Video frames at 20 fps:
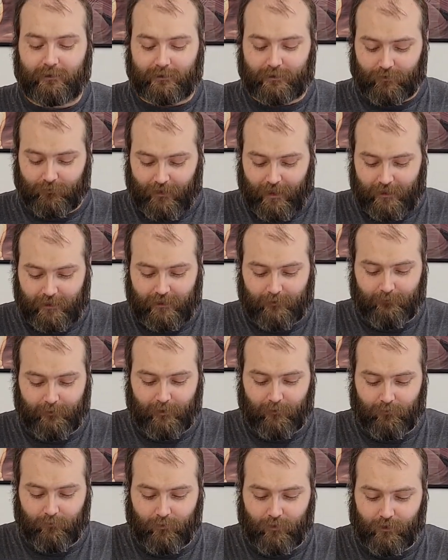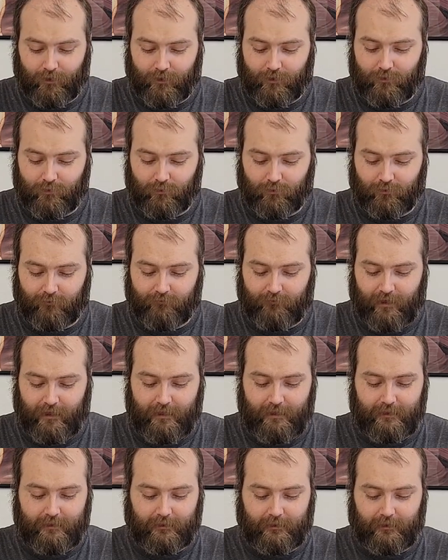So that should be a really cool
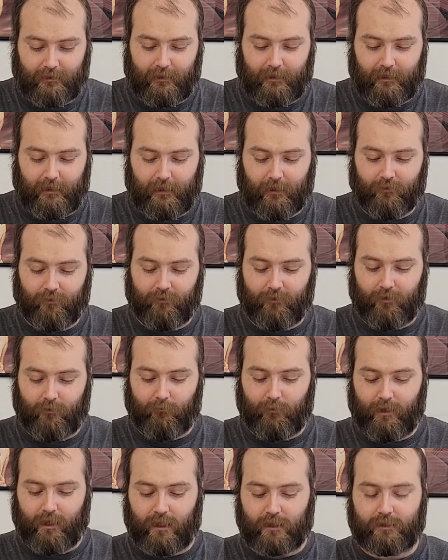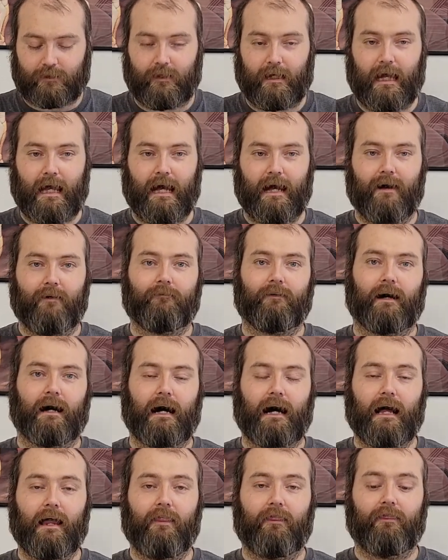event. Uh, then we also have
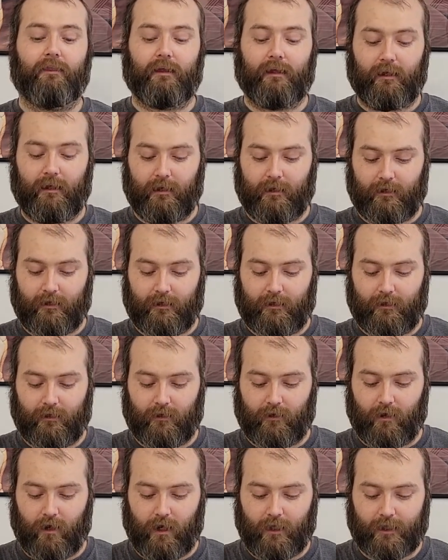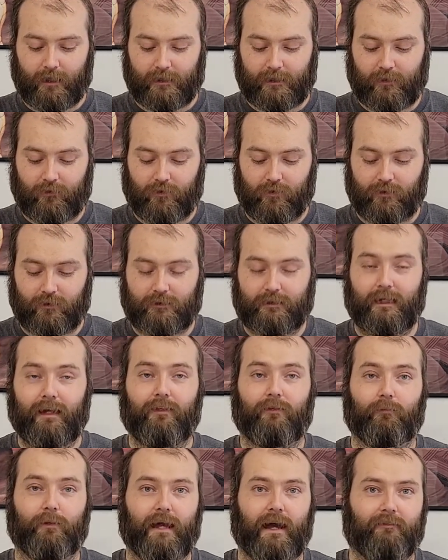on the uh, August
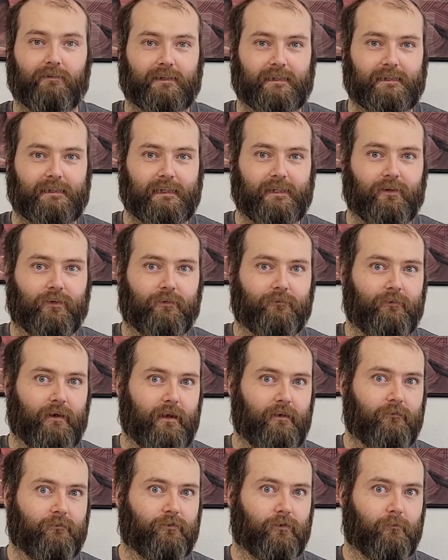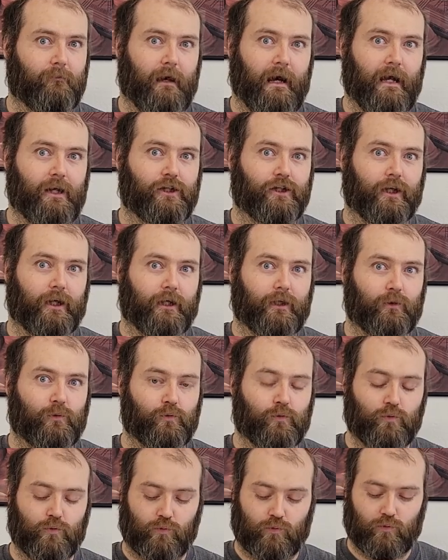13th, we have a sealed event for Magic.
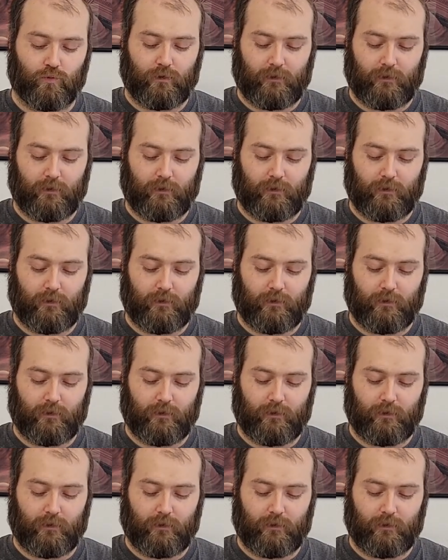Ooh.